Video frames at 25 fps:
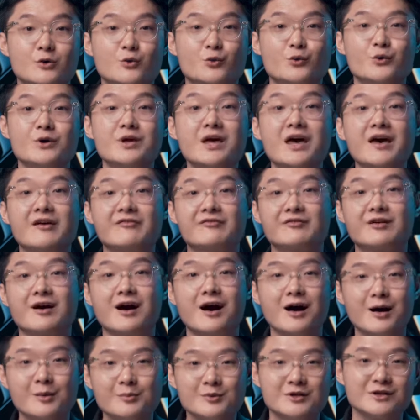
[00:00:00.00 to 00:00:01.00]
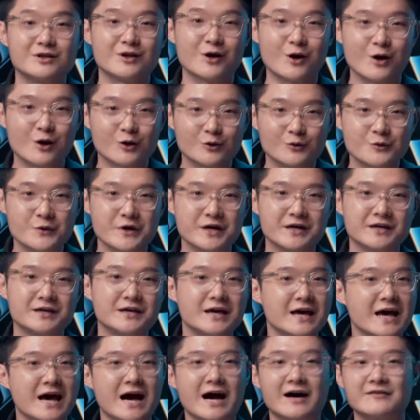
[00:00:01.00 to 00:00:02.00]
We have come a long way
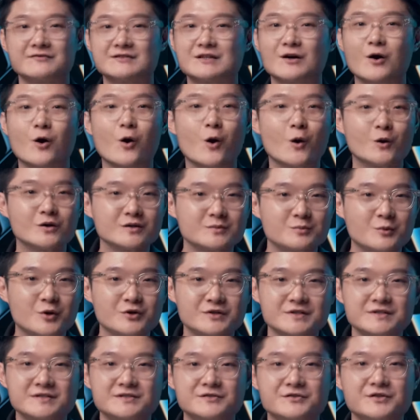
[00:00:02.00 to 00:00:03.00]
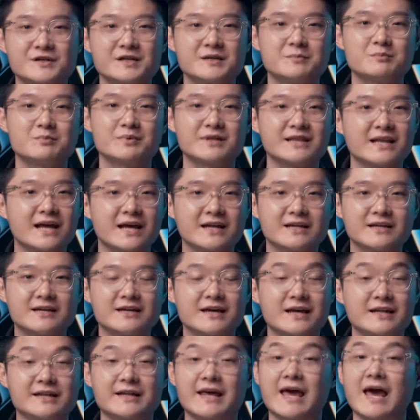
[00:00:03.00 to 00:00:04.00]
after all the monitoring,
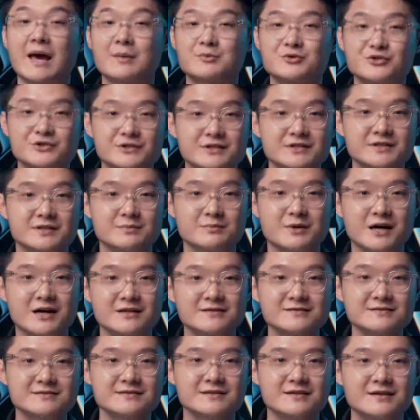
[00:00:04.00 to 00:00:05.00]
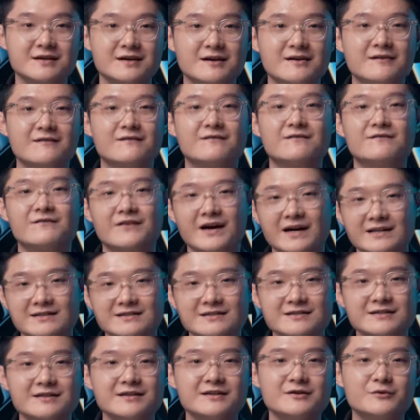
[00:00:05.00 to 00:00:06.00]
planning, and capturing demands.
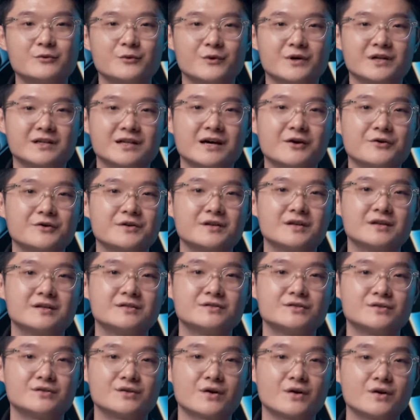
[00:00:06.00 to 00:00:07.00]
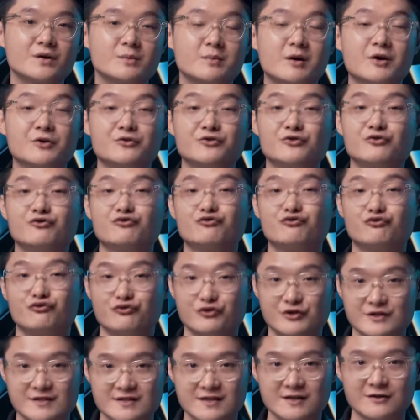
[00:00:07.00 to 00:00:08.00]
Finally, we are now here to talk about
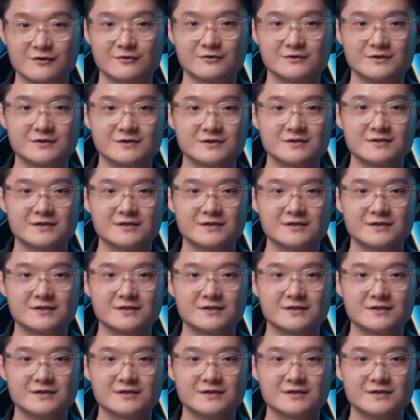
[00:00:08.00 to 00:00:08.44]
results.